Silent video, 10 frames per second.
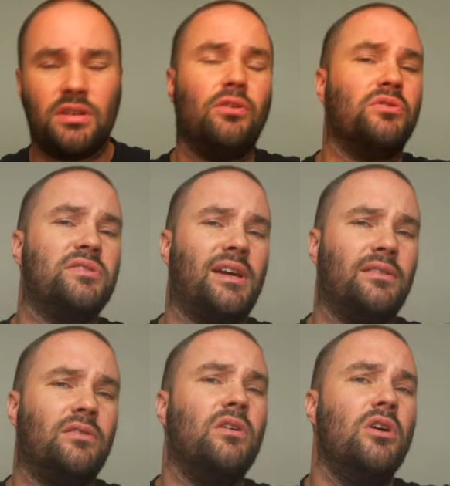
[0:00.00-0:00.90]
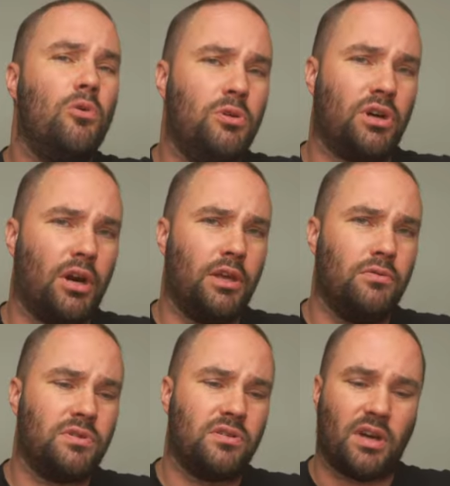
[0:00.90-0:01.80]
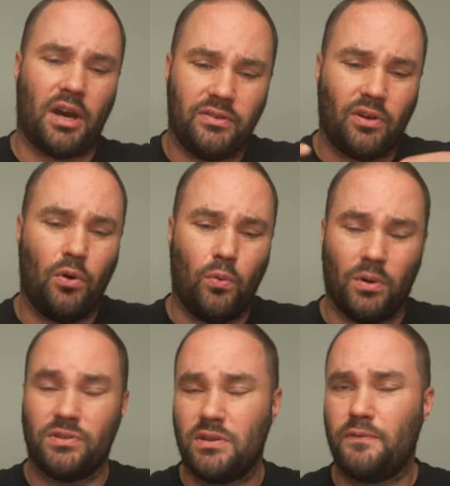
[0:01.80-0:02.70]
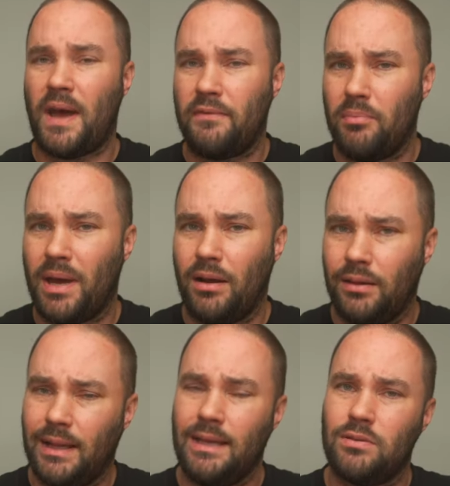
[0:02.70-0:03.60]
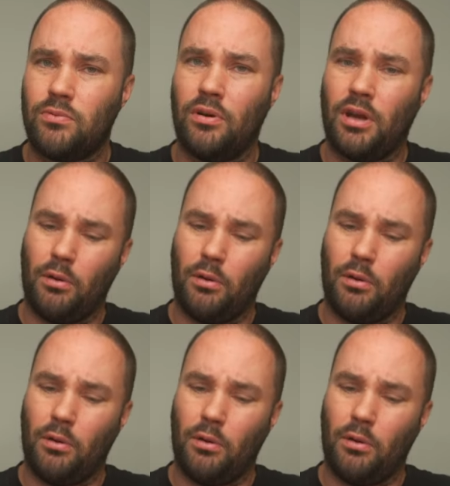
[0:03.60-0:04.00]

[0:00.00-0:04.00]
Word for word: And you've got standard, which I use because I don't want to faff about later on.